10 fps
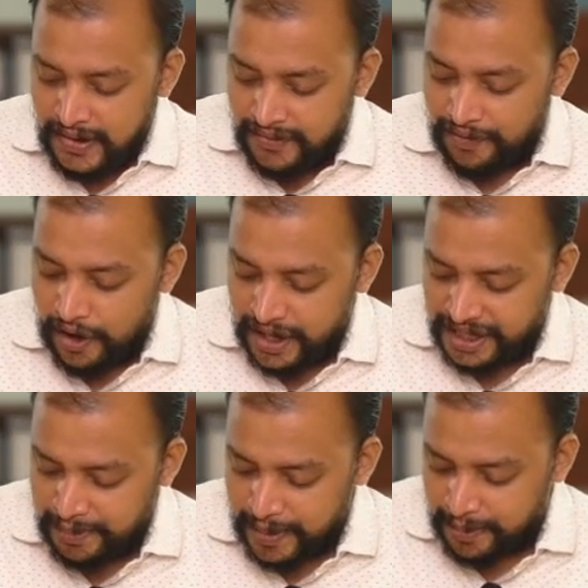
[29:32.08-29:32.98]
For
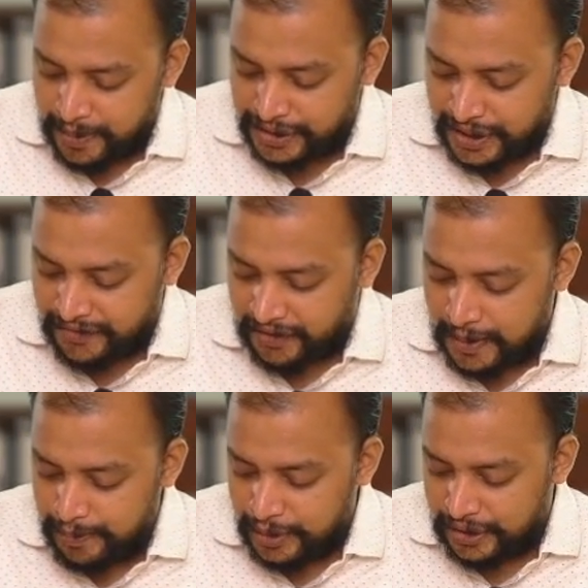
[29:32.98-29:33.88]
the purpose of
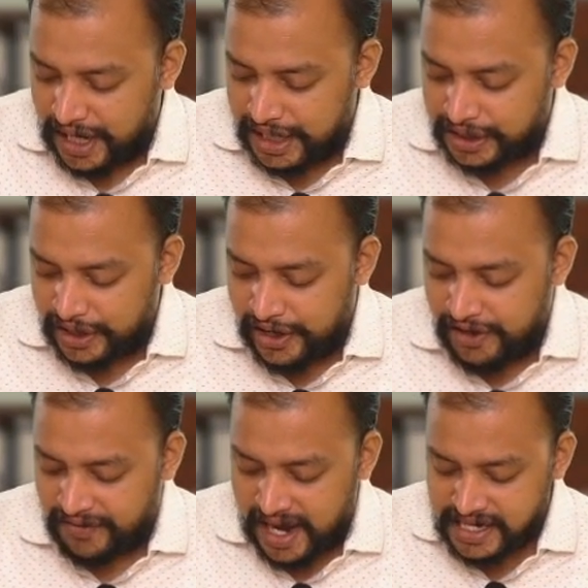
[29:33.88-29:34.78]
computation
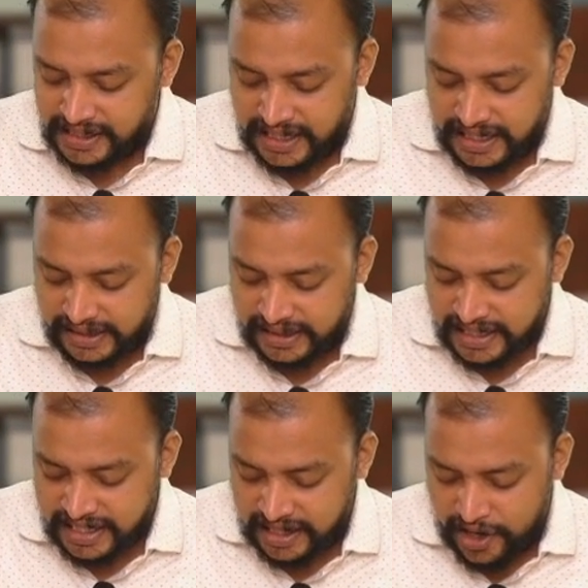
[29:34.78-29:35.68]
of IGST,
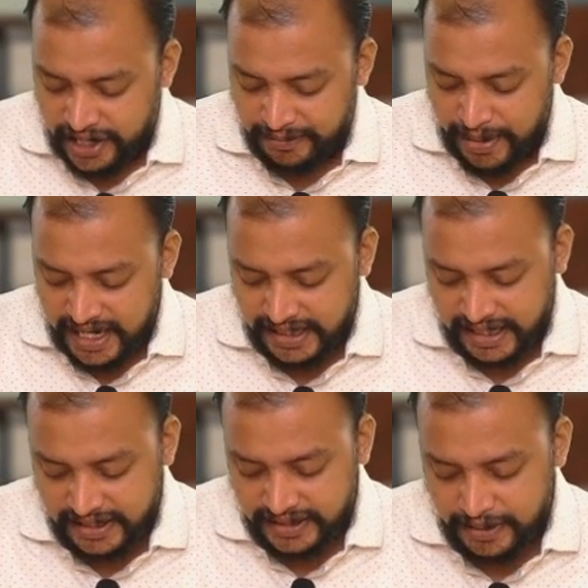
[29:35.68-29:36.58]
not
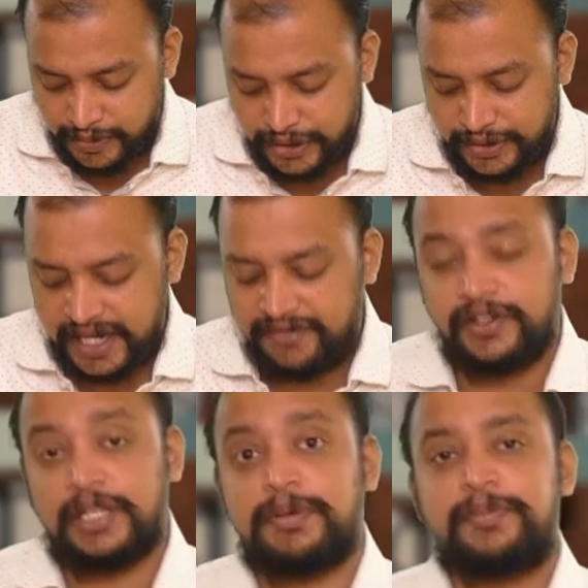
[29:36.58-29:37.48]
basic customs duty,
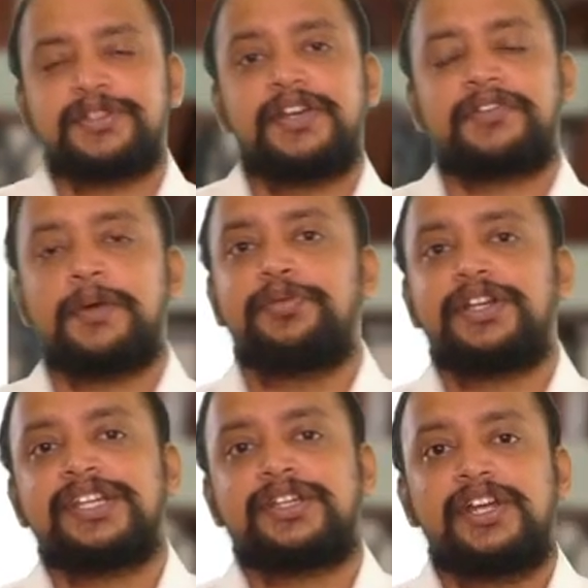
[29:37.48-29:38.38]
for the purpose of
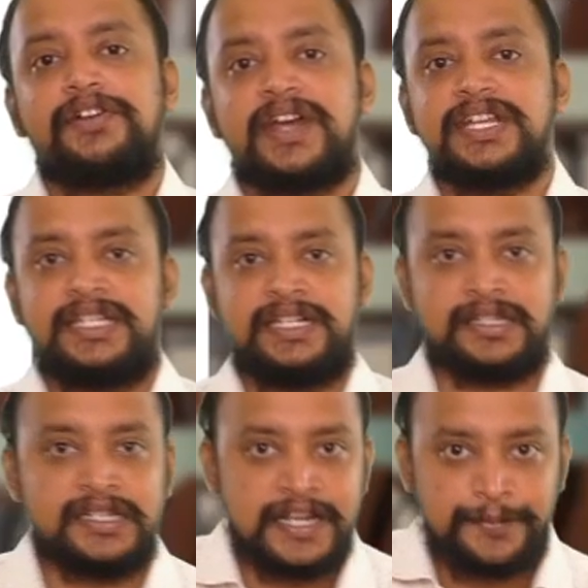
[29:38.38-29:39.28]
computation of
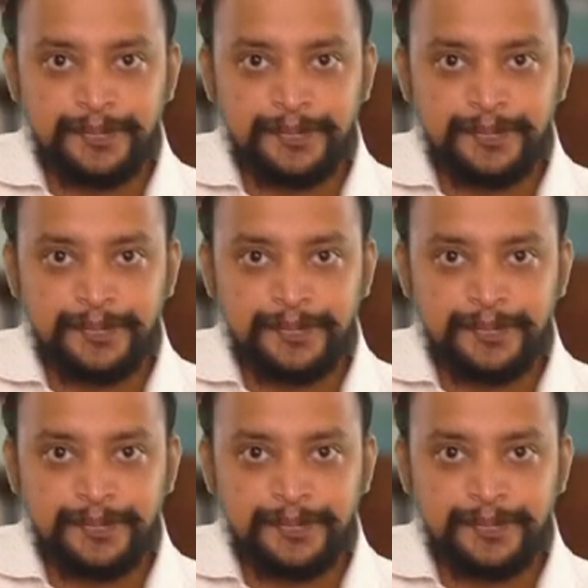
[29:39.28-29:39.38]
IGST.